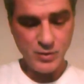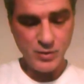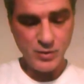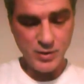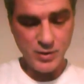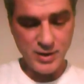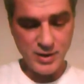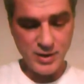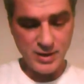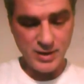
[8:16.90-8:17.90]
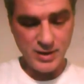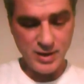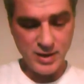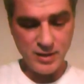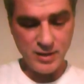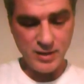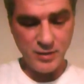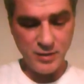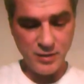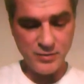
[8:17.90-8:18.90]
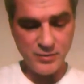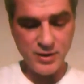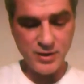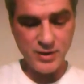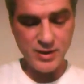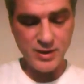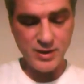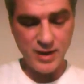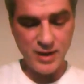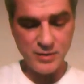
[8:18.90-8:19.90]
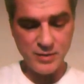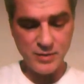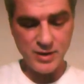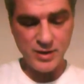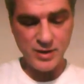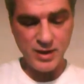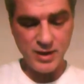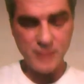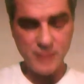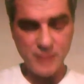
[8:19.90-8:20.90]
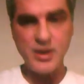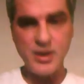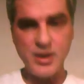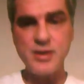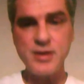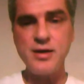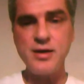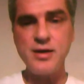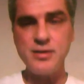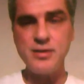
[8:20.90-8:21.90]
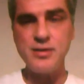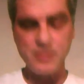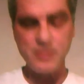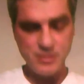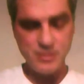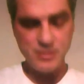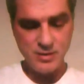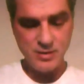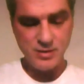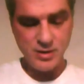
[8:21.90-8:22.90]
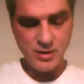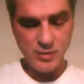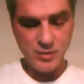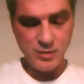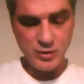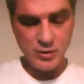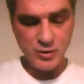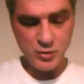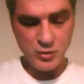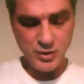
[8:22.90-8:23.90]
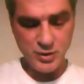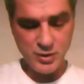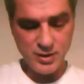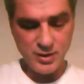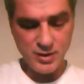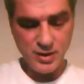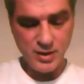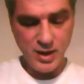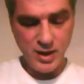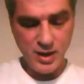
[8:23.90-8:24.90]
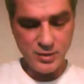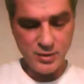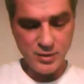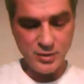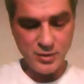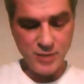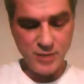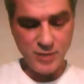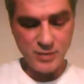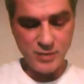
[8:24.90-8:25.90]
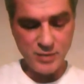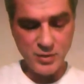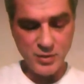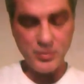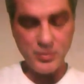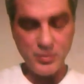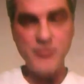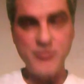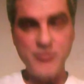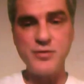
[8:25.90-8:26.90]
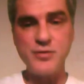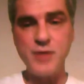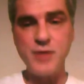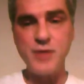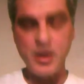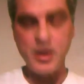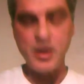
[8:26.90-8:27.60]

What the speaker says: We could say He is not a prophet because He lied when He said Allah begots none. But the truth is, I do think Muhammad was a prophet from God.